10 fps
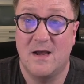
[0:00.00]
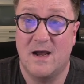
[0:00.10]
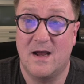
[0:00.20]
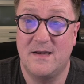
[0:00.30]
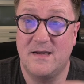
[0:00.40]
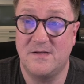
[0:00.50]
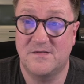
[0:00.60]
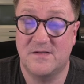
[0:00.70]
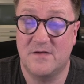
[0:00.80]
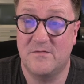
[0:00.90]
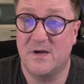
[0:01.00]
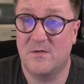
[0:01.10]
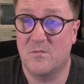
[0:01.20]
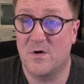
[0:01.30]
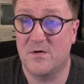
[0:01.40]
ID 7
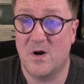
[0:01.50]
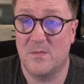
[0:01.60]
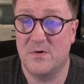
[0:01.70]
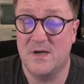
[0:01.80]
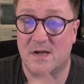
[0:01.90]
in one company,